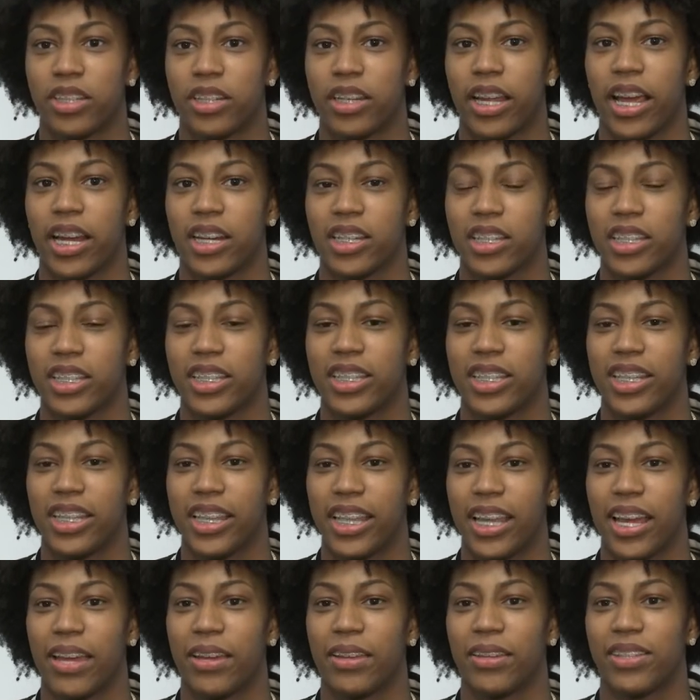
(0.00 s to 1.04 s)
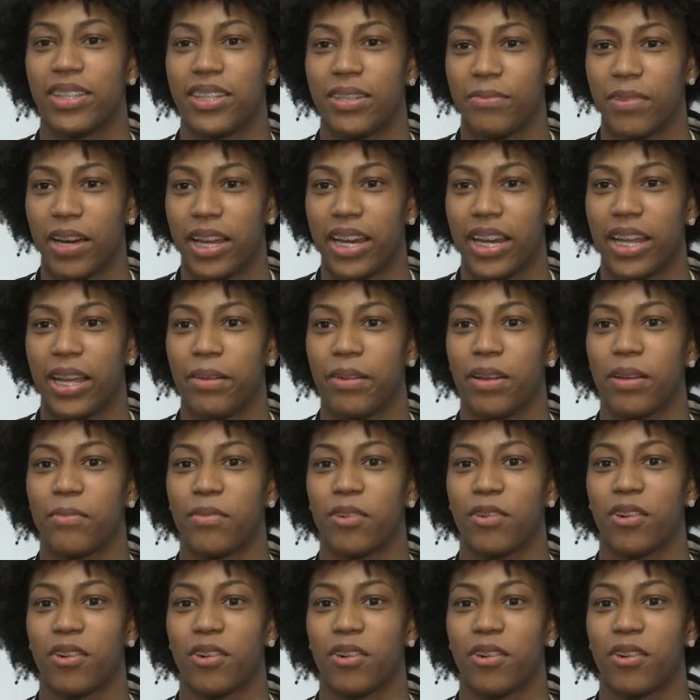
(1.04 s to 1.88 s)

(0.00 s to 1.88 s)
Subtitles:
and actually see that and see my name come